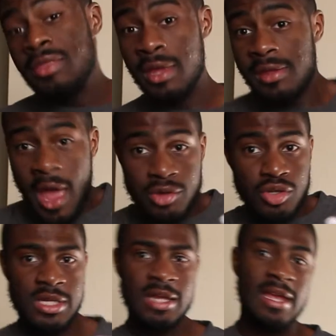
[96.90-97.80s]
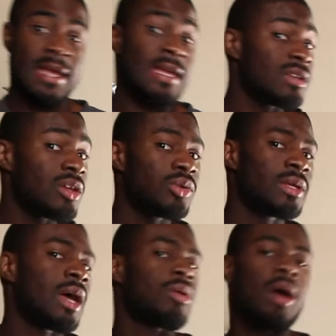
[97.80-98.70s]
the announcer said that he didn't know
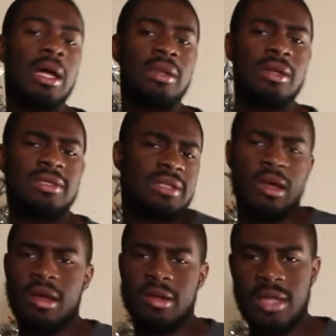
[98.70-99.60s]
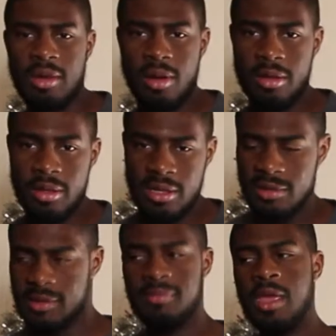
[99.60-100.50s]
Tyrod looked hurt. Tyrod looked
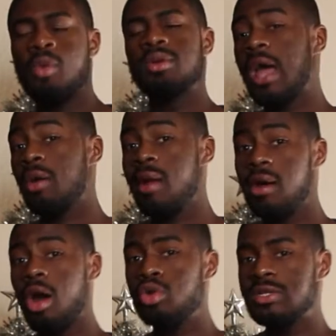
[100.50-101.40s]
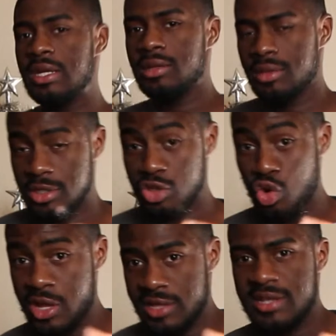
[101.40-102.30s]
anything. When Tyrod goes in to
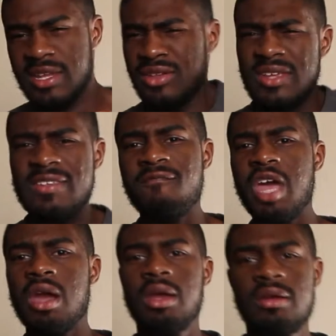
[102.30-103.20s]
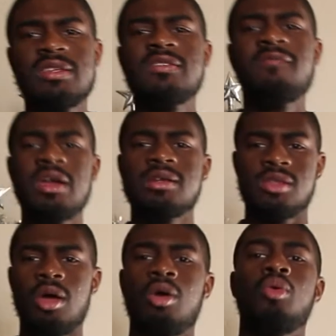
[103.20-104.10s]
score that touchdown, it's a very, it's a very
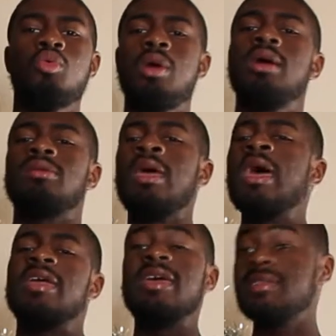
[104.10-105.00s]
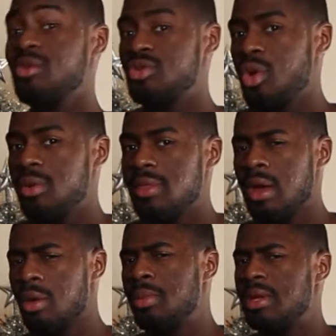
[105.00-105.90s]
slow run. Yes, there was no one
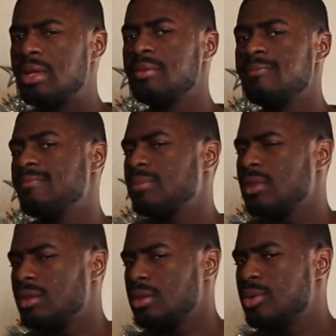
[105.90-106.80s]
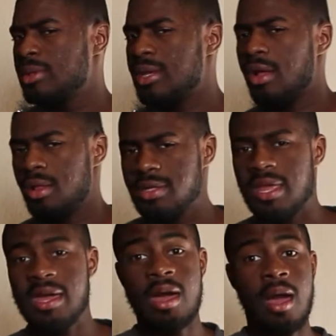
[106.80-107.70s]
there, but you can tell it's
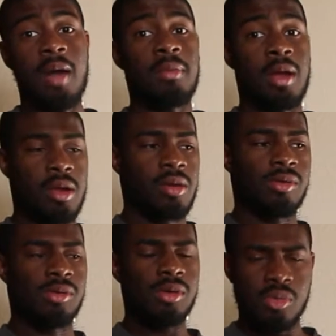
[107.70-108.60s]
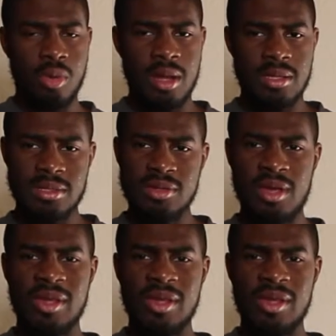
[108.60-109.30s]
like a I'm hurt run. You